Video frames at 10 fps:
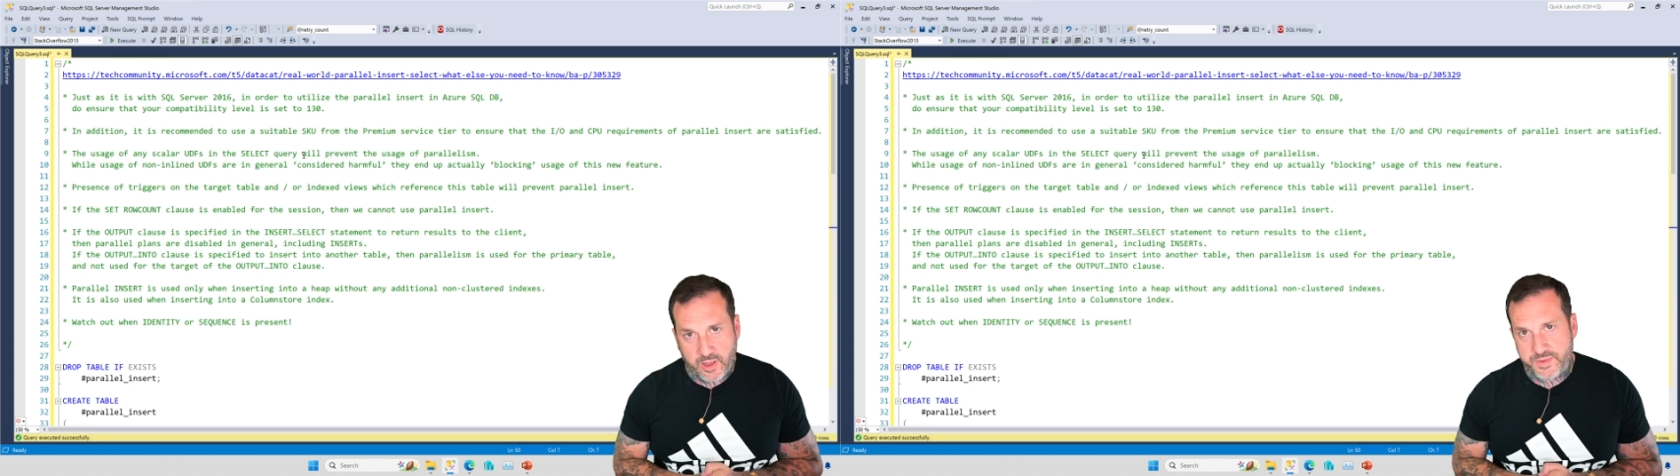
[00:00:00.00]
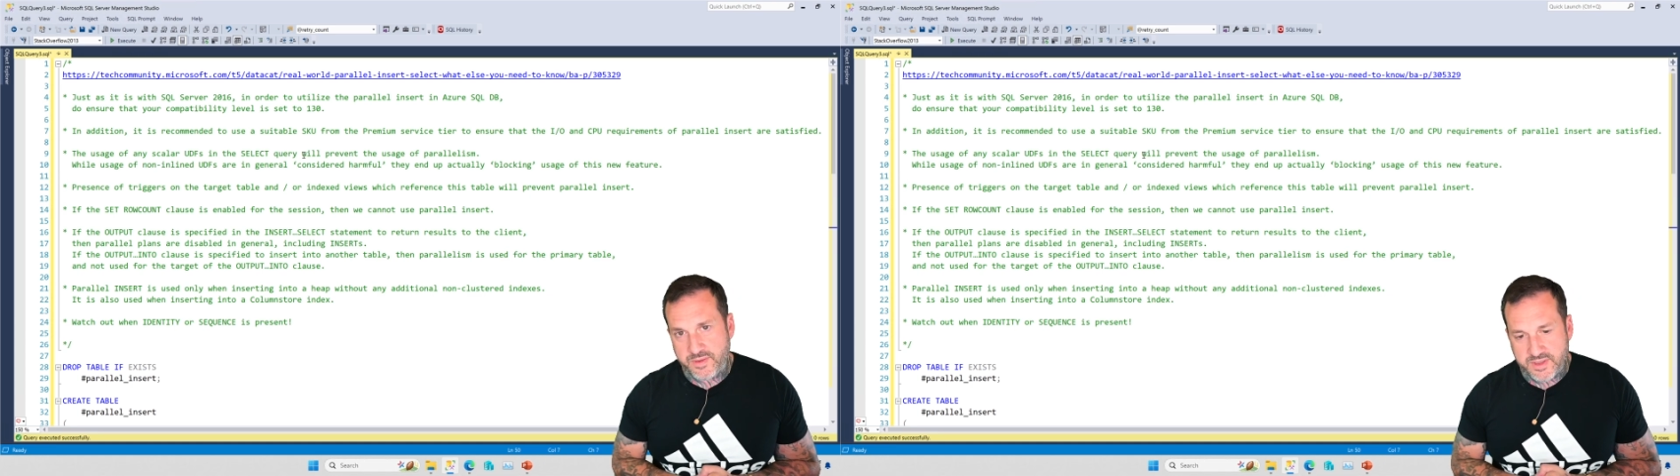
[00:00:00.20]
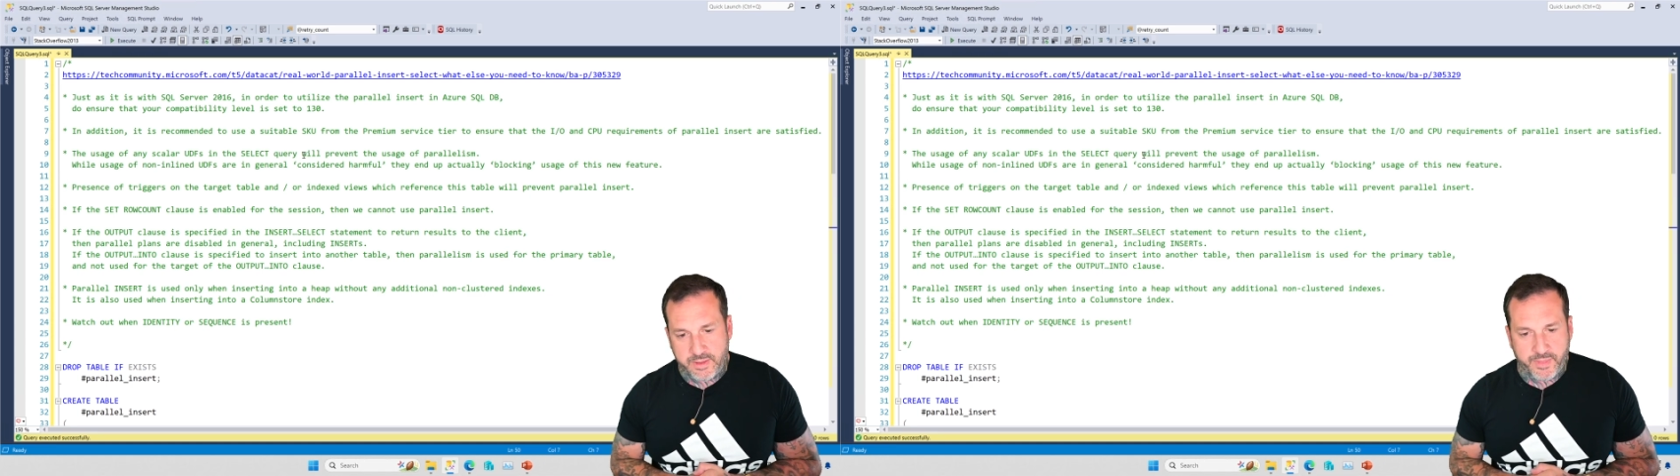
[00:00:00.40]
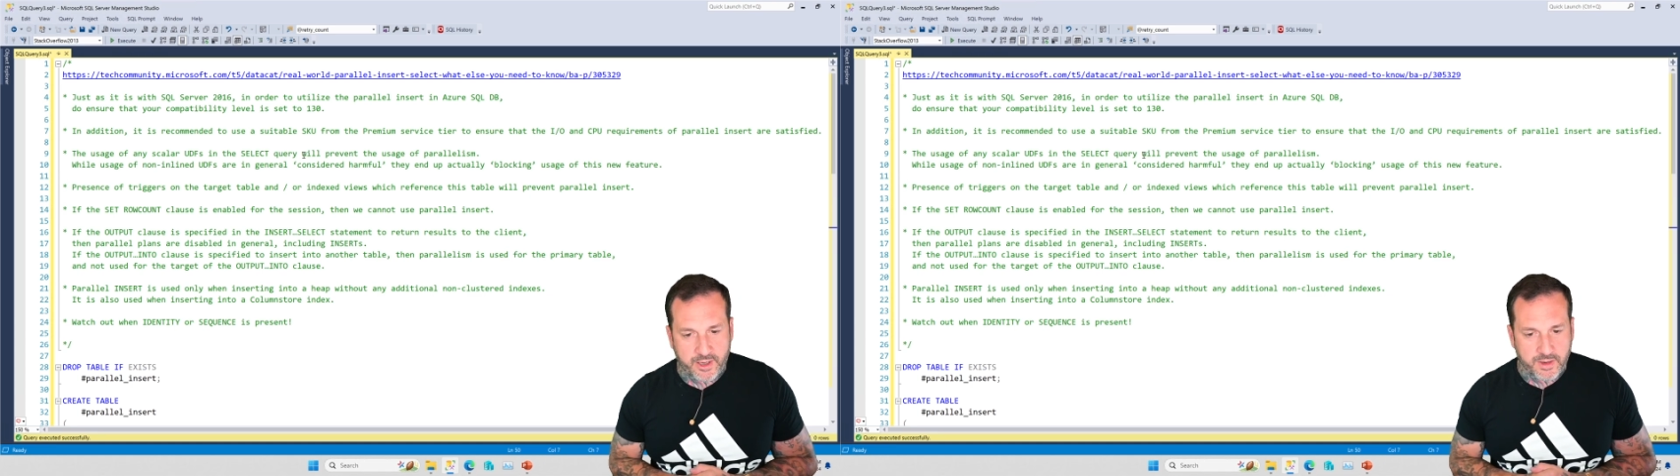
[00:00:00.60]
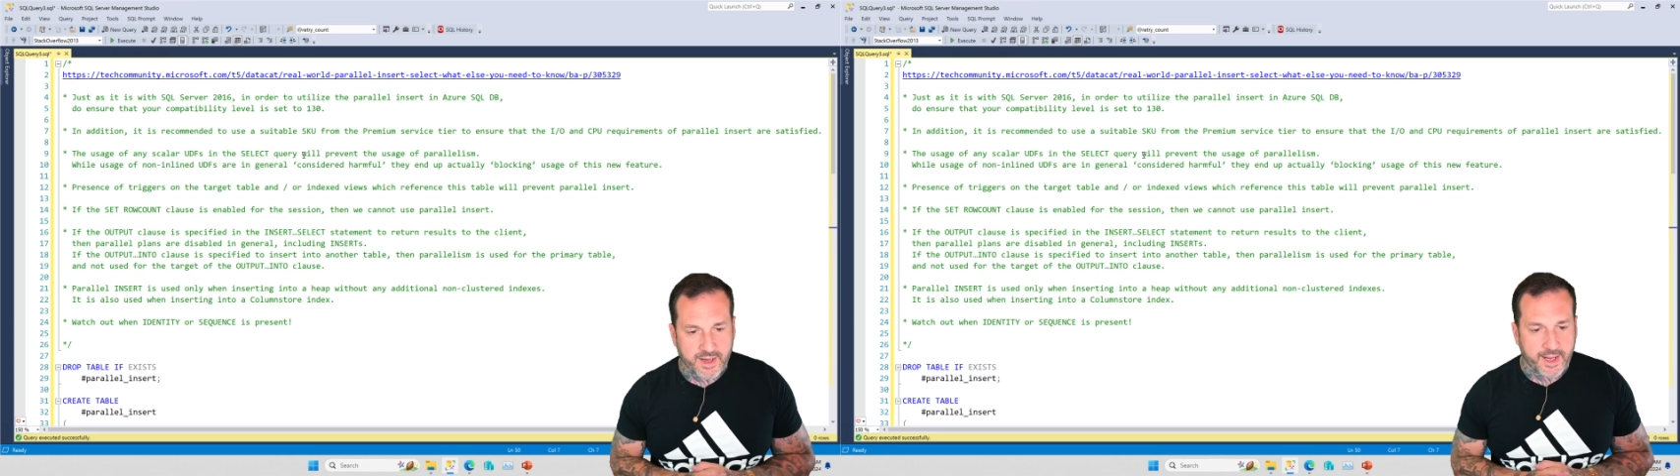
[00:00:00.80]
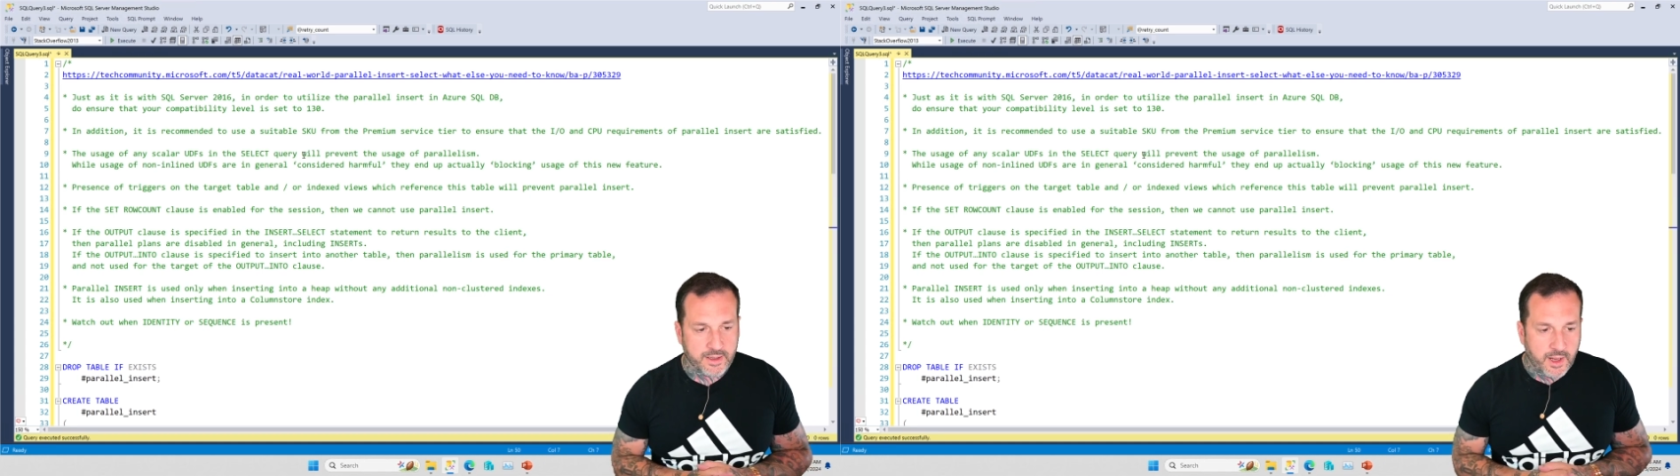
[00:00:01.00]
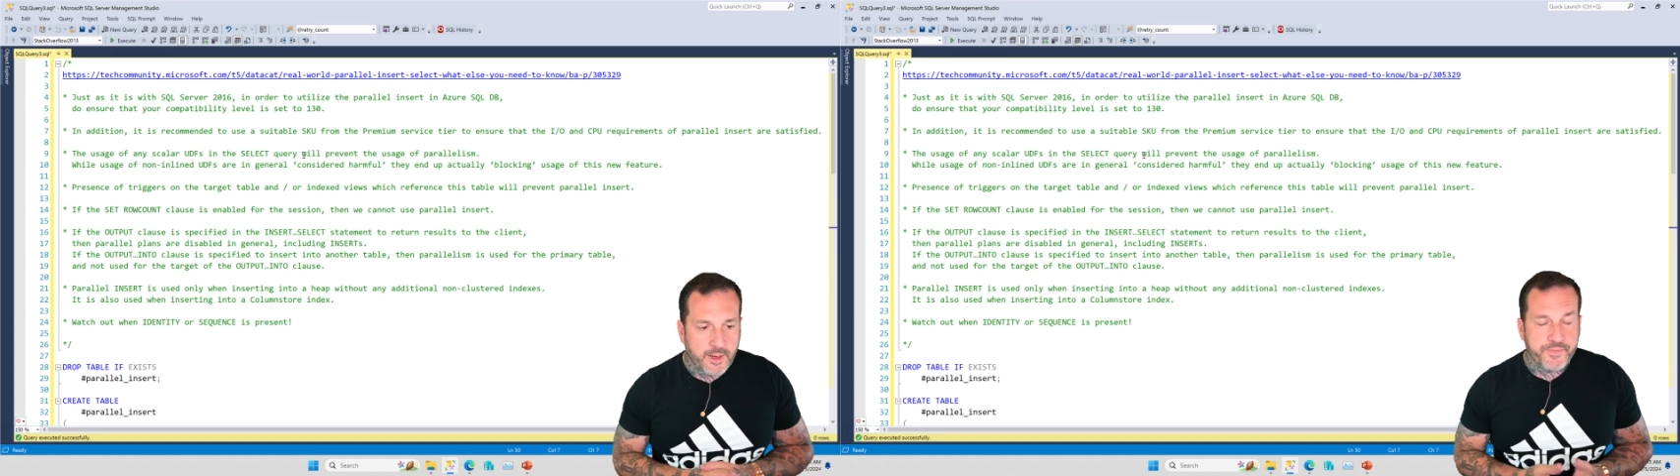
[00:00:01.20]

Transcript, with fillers: helps you sleep better at night,